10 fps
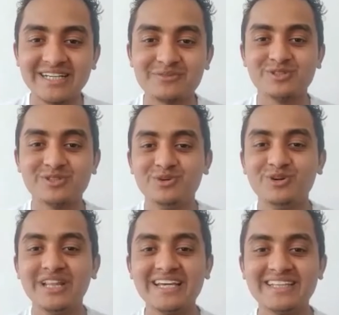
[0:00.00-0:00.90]
It was more
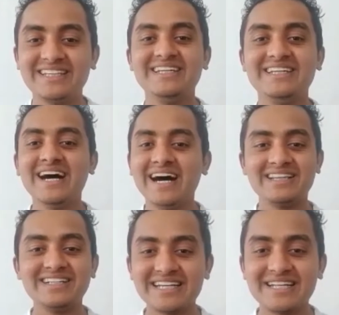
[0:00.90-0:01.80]
like the
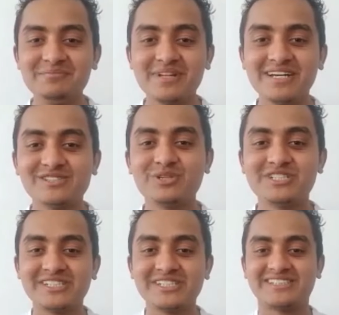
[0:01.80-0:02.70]
other 10 players were
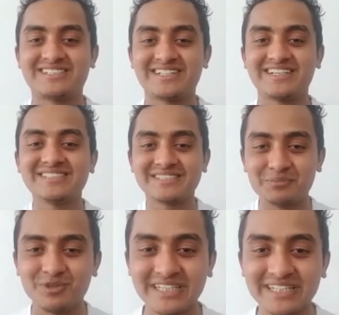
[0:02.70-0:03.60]
just
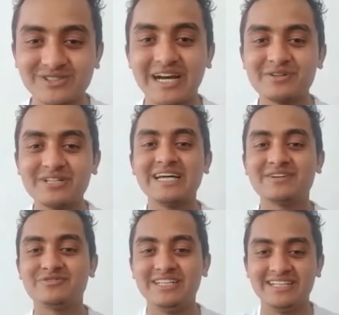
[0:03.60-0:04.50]
supporting. So how did that
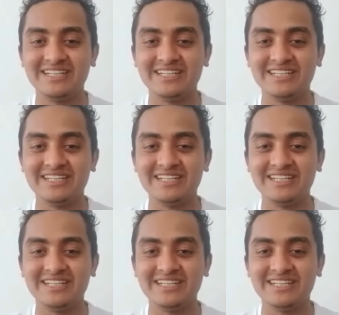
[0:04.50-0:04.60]
feel?